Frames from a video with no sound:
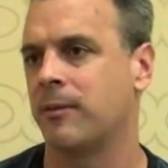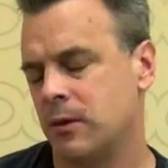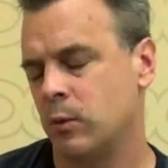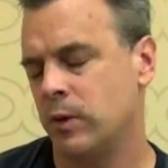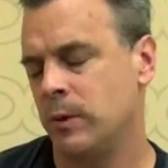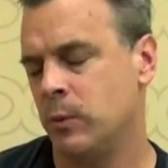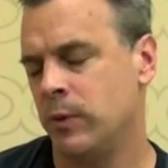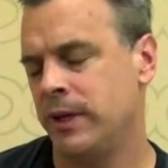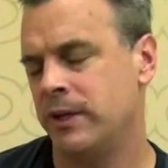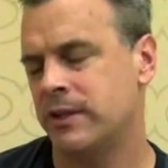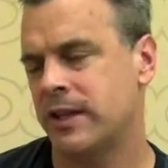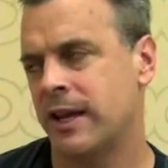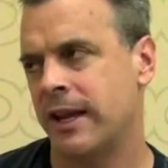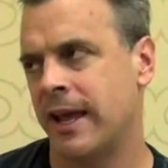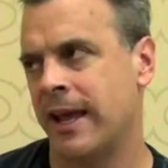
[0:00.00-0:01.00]
When we
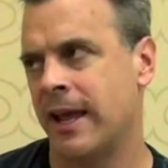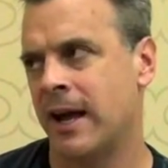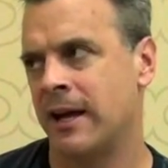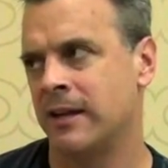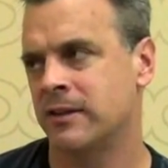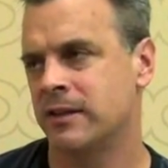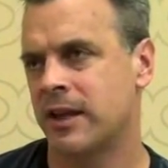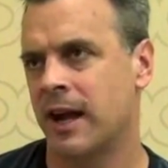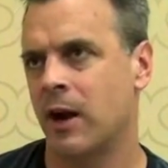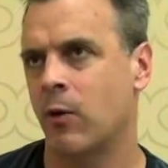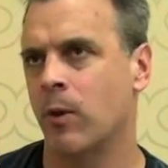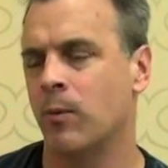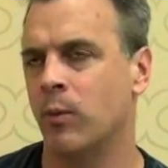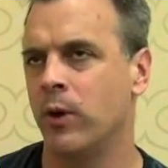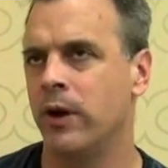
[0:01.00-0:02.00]
design AI in
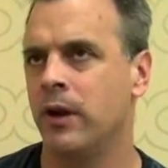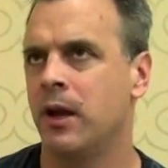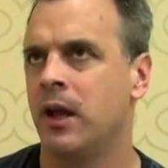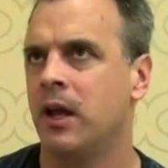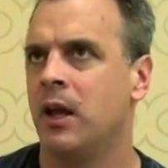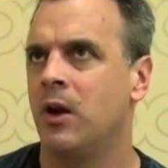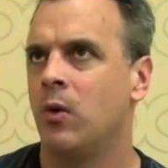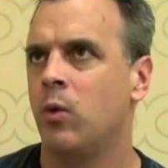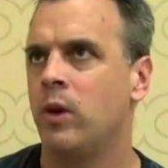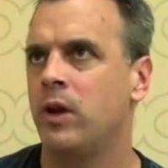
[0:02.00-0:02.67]
Skyrim, we